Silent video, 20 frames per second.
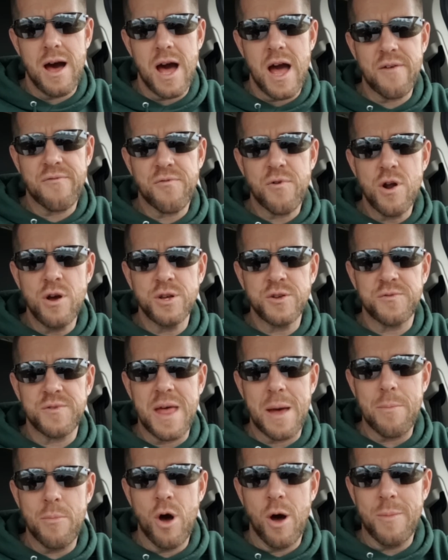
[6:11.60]
I froze for
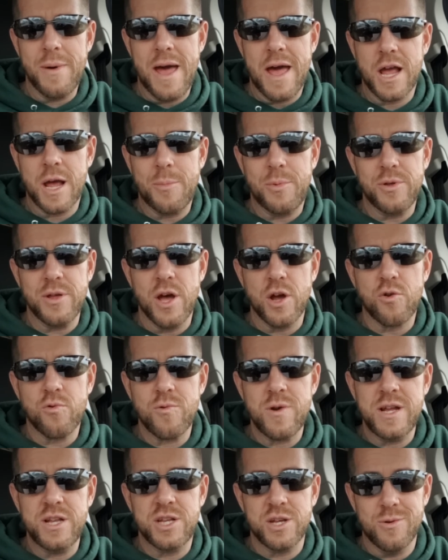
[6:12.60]
that moment and completely
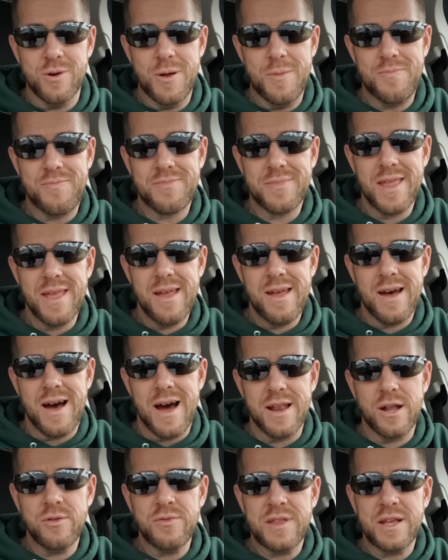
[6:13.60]
agreed to it.
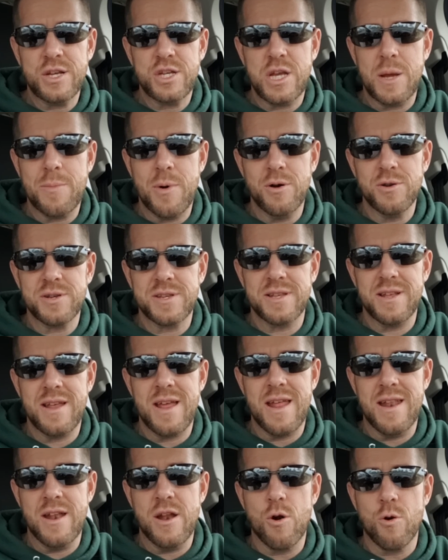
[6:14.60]
I don't think she posted it
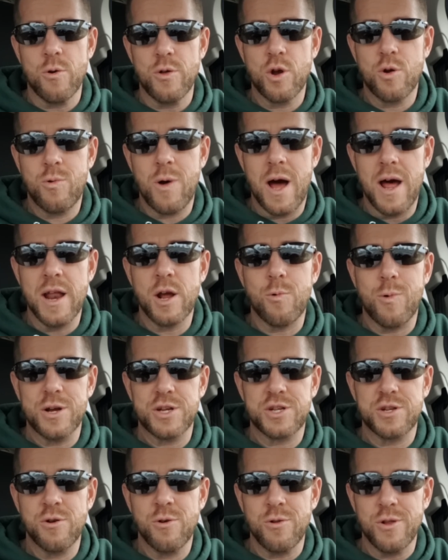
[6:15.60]
in a
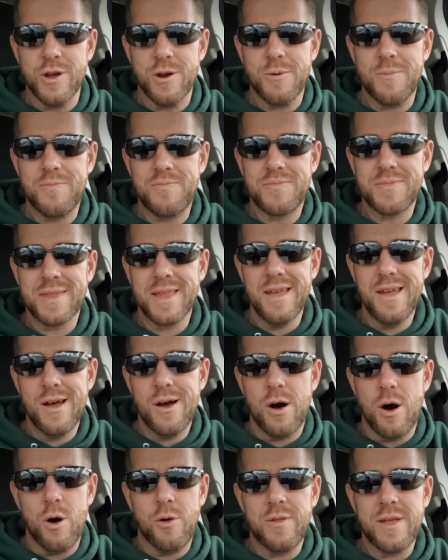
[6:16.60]
question earlier.
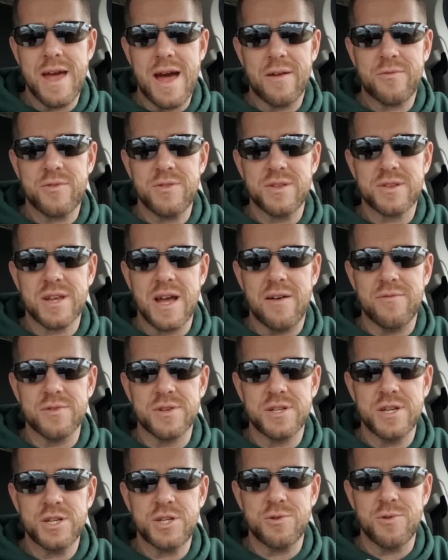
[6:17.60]
Only after this
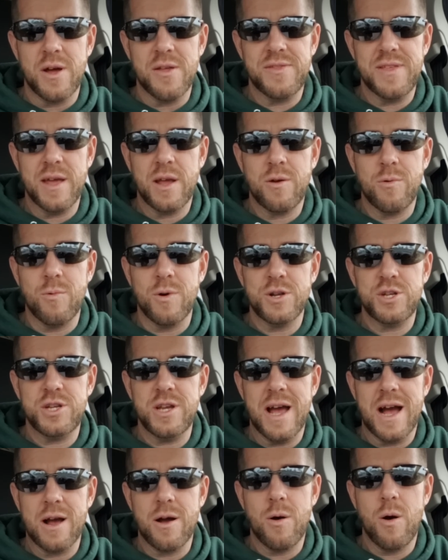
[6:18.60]
conversation did I think what she
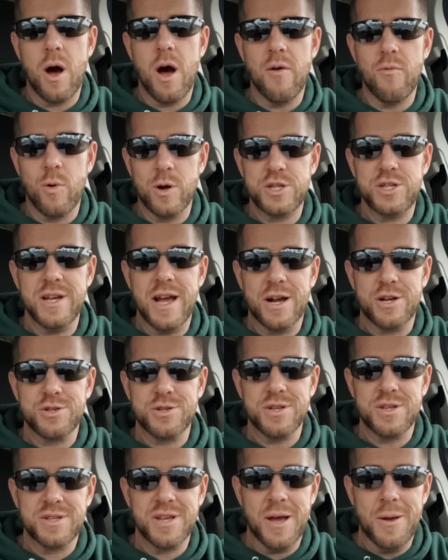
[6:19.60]

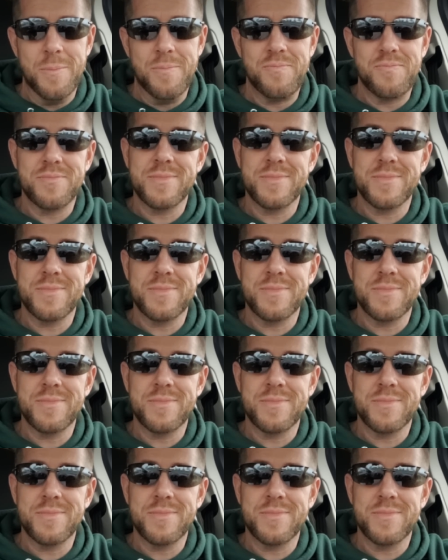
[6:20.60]
actually said.